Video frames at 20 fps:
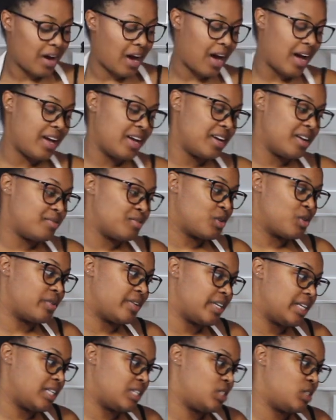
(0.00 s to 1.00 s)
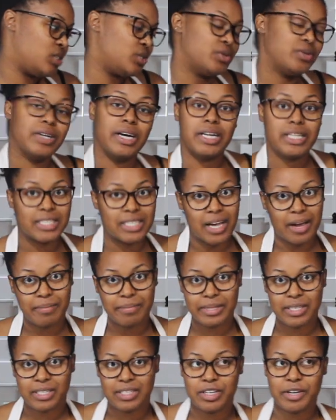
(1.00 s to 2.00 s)
I am going to
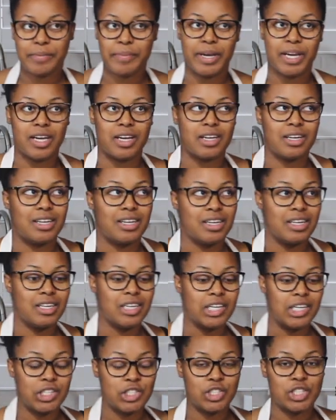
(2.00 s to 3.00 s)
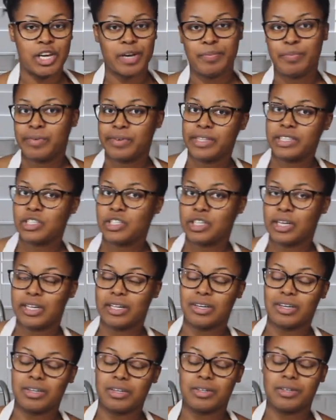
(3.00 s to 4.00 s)
attempt to make a shape with
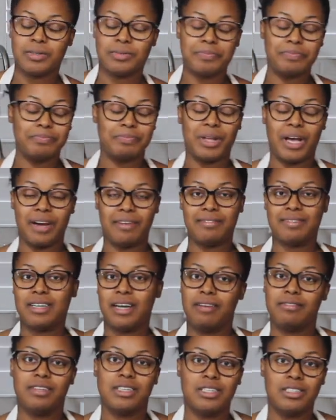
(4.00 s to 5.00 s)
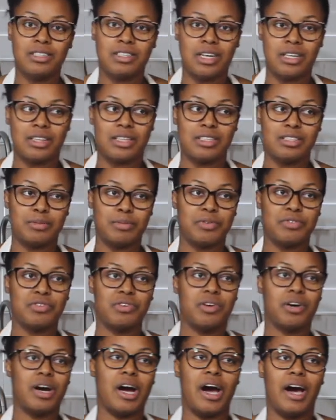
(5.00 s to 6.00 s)
Jello. I've never done this
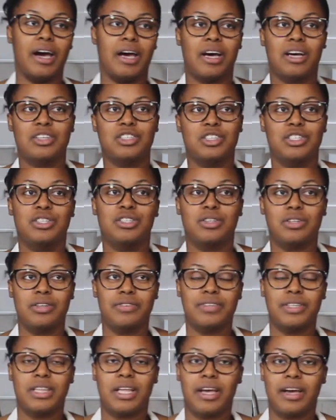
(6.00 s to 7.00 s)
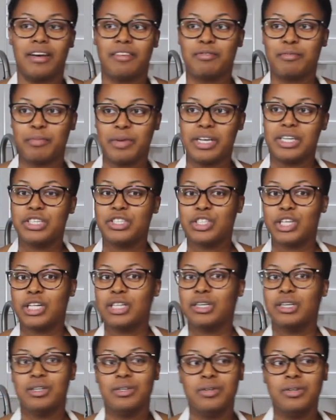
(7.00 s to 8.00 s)
before. I actually don't even think I've made
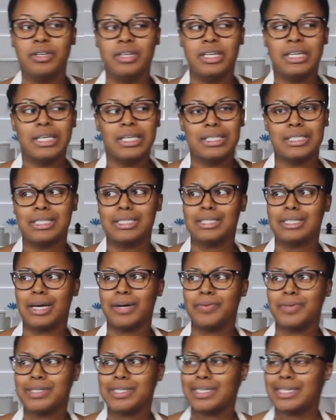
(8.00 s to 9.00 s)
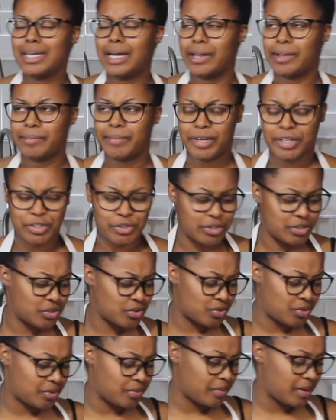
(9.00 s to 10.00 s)
Jello since I was in elementary
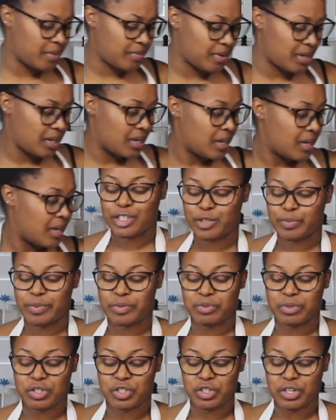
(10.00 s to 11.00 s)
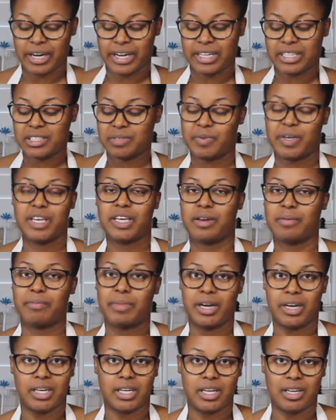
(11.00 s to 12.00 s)
school maybe. But we're trying to make an
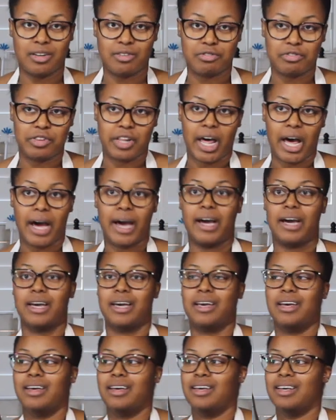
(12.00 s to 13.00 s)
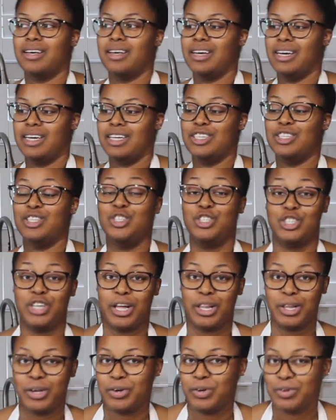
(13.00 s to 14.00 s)
American Flag
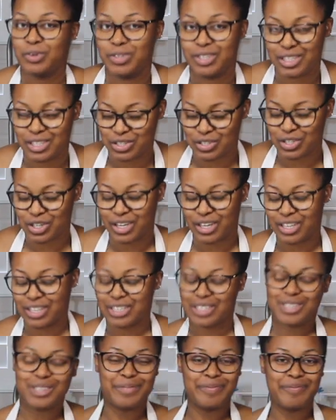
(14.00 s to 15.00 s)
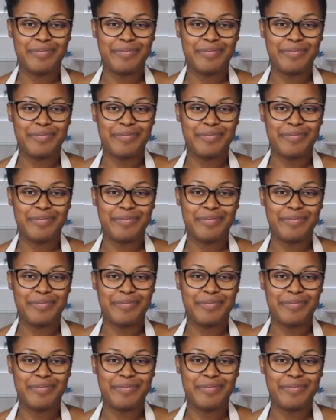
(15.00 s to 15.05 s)
Jello dessert.